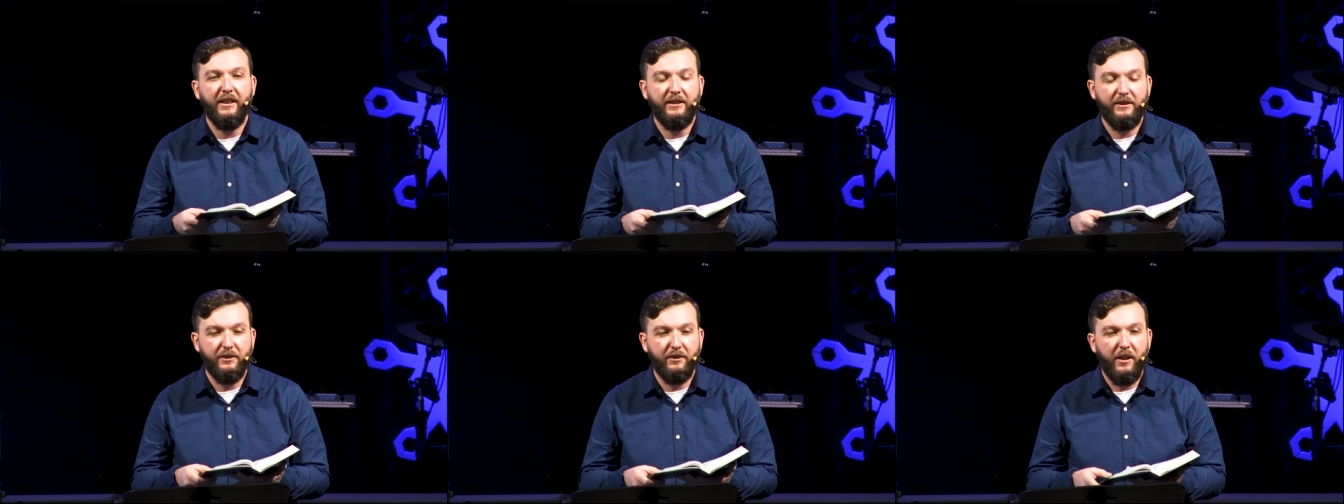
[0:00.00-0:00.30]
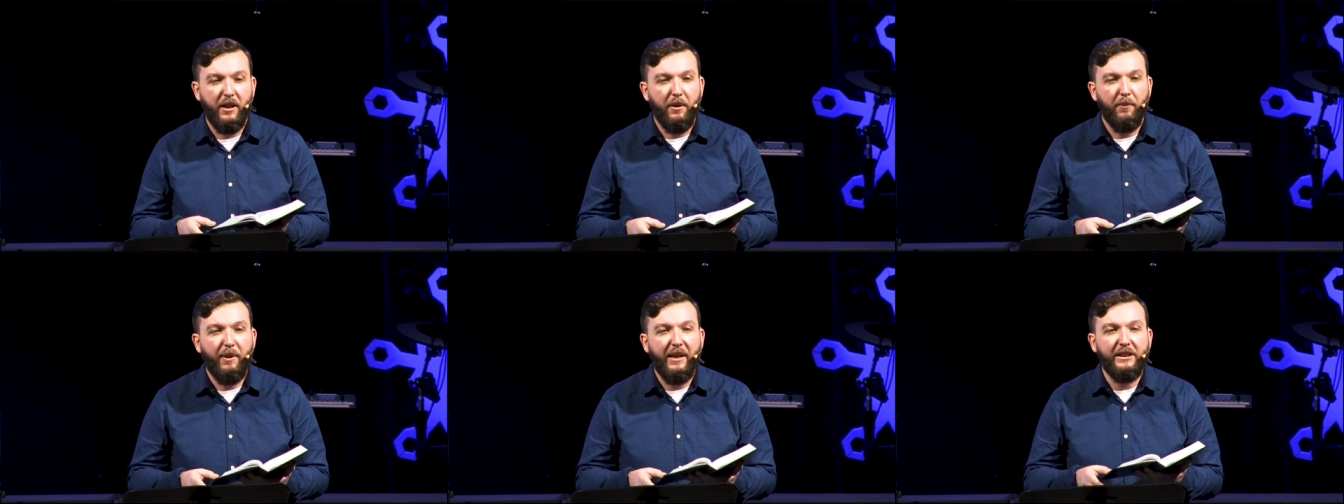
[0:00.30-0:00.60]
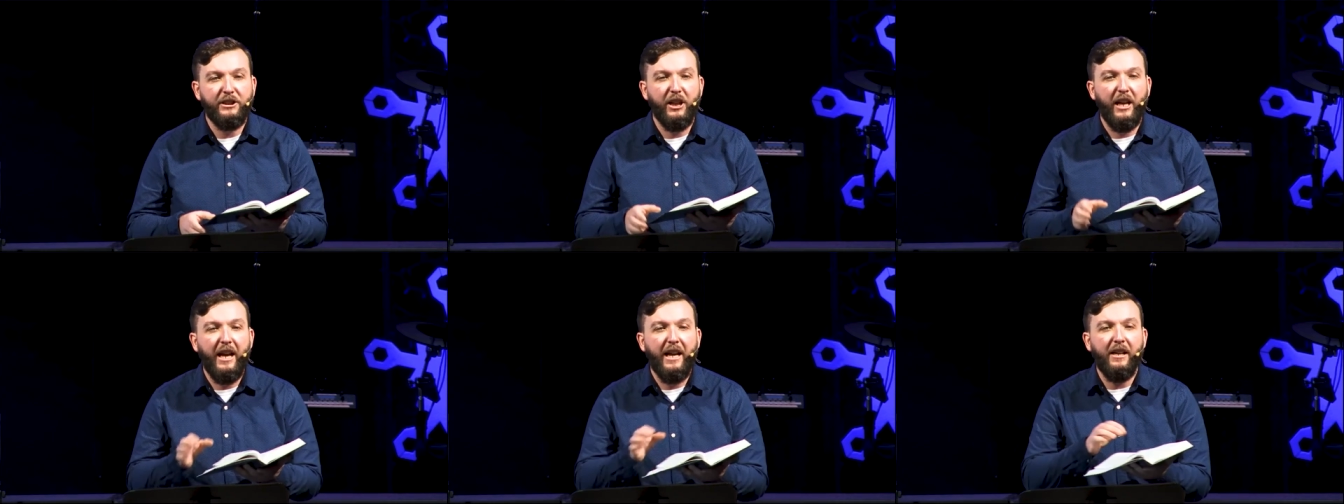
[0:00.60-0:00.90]
That's
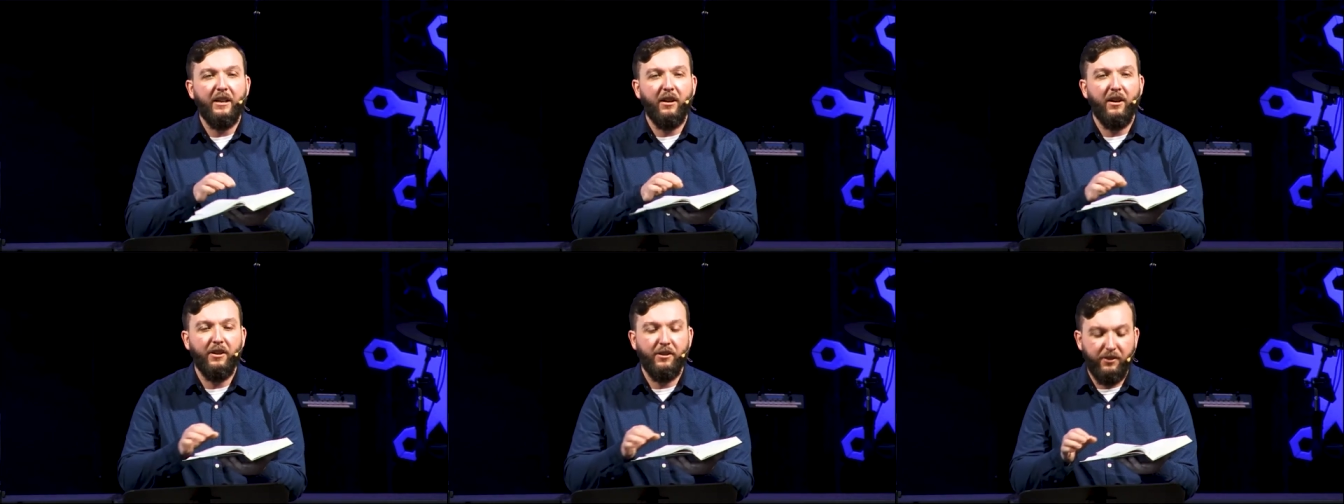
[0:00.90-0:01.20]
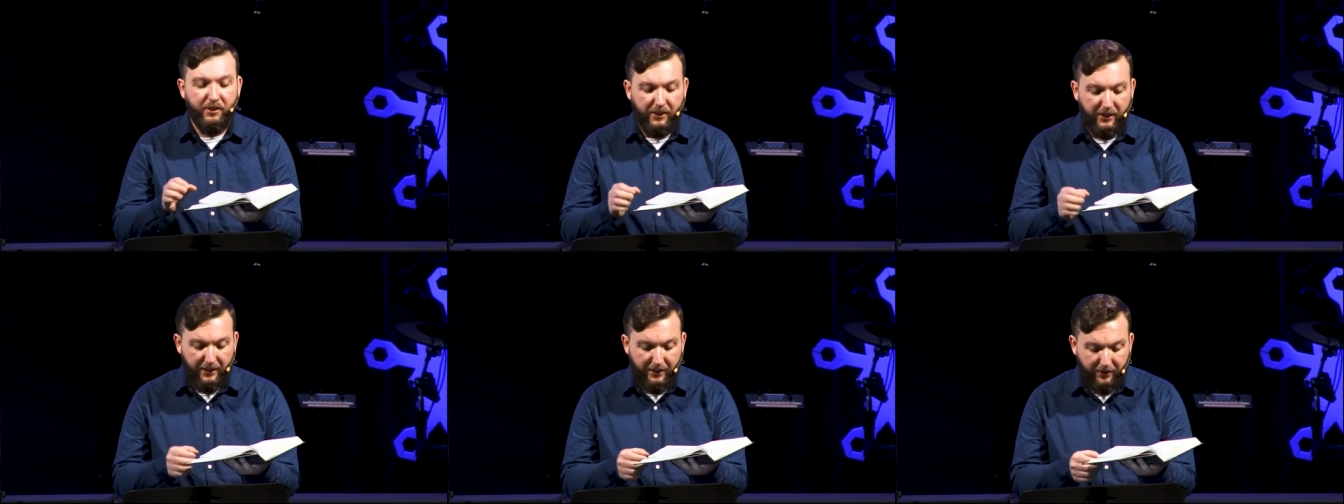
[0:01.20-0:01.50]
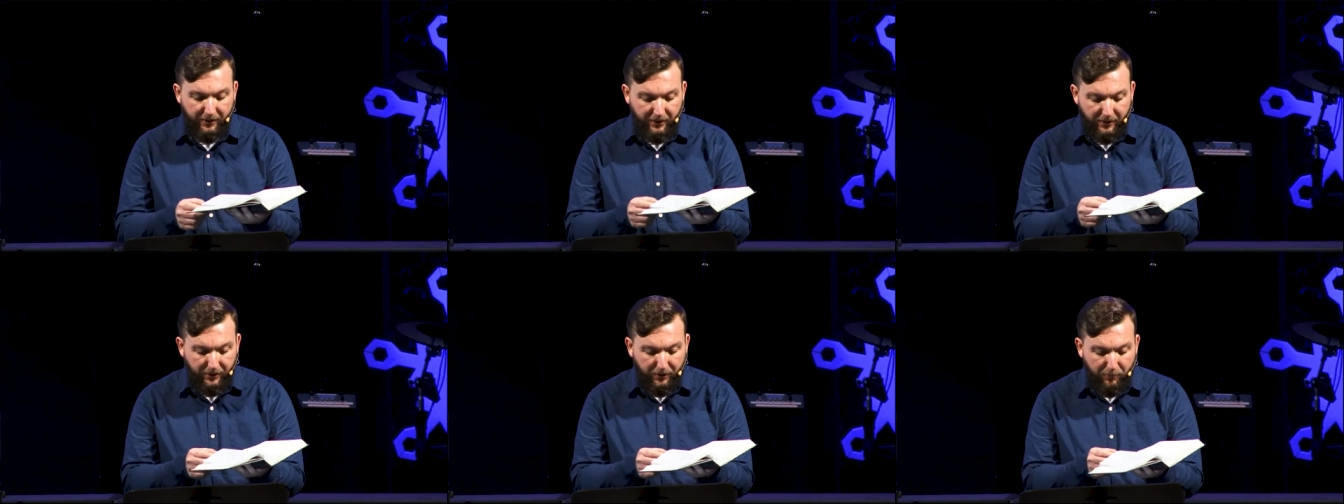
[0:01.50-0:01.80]
page 800
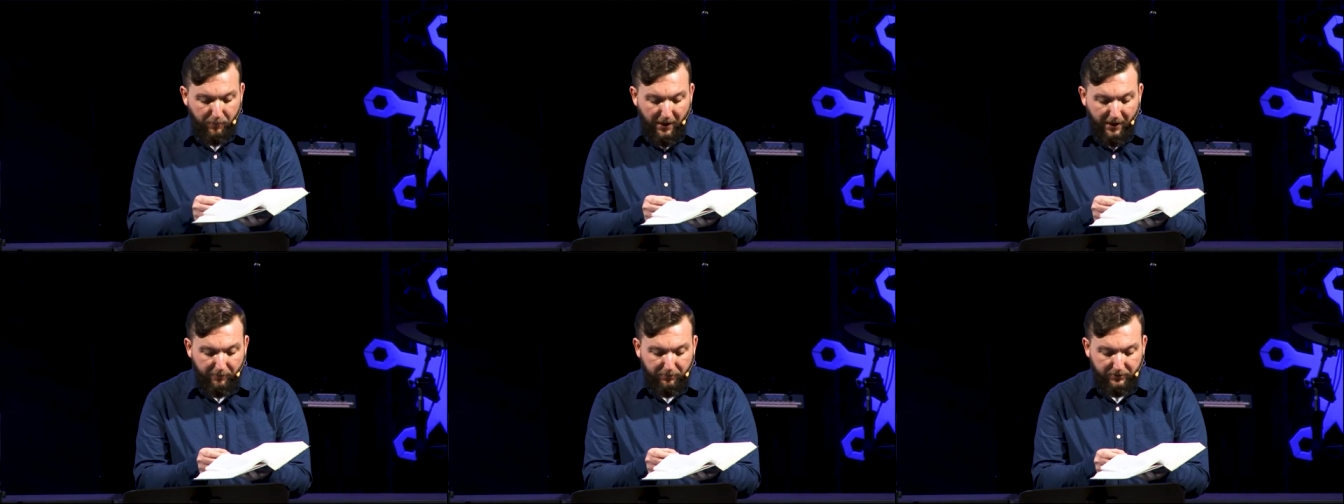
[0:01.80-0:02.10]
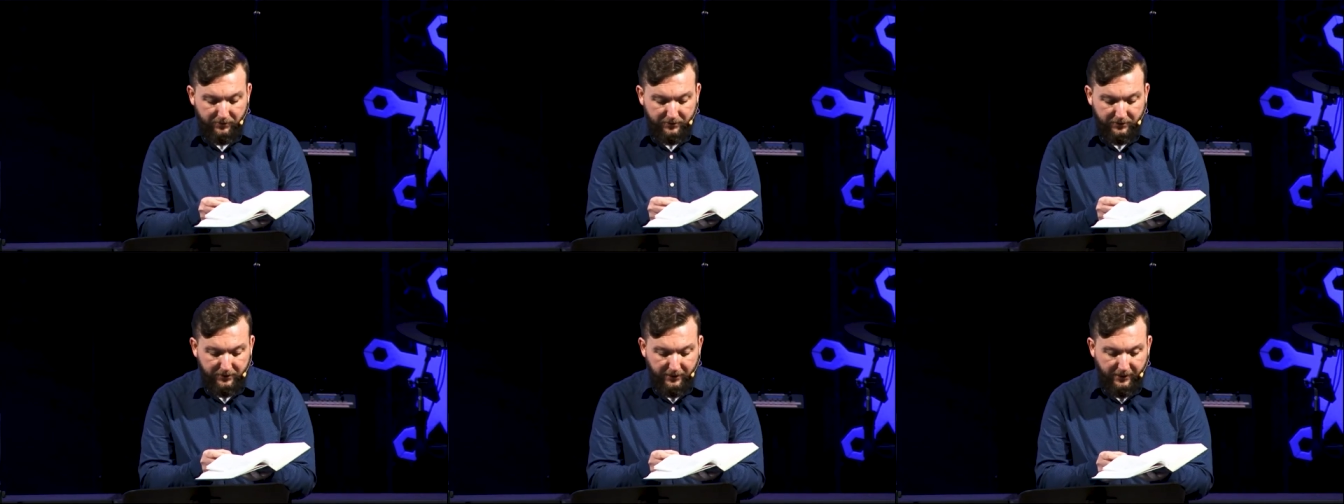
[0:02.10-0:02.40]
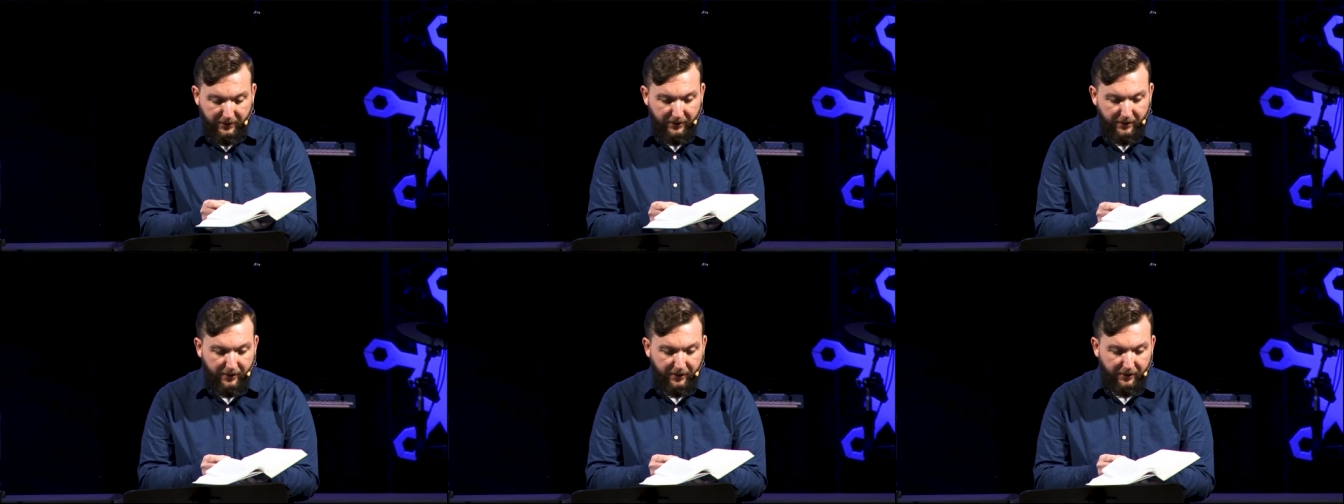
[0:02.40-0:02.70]
in the Bibles
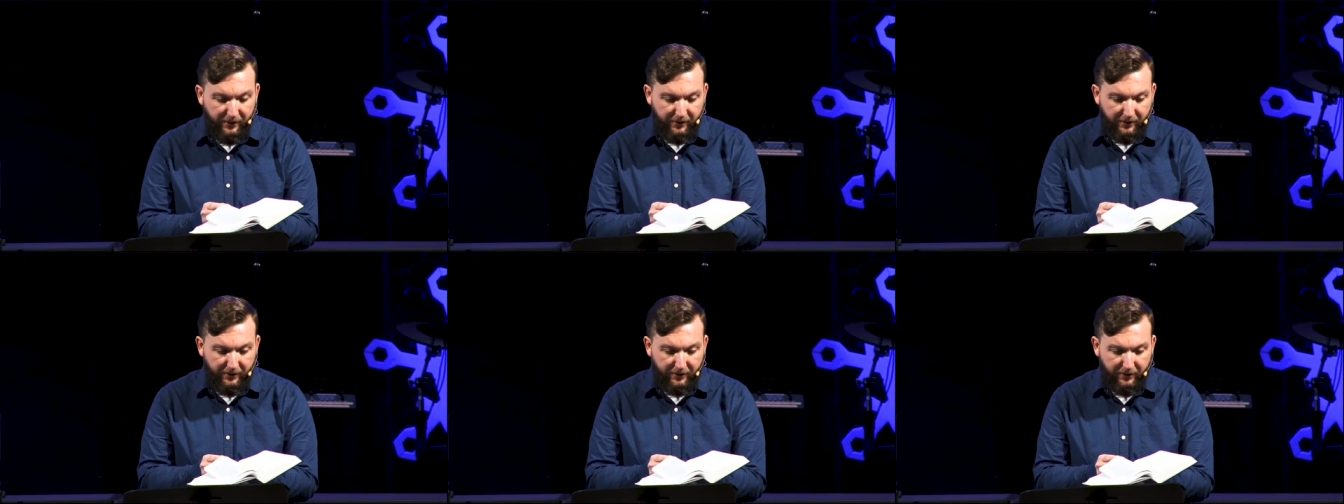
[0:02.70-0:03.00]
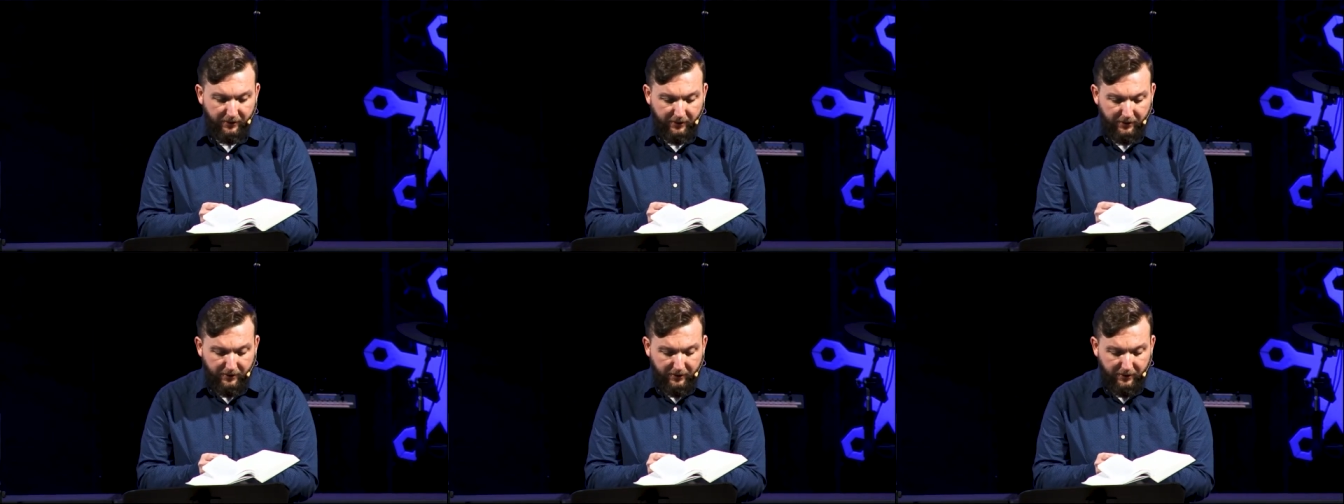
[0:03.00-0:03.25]
in here.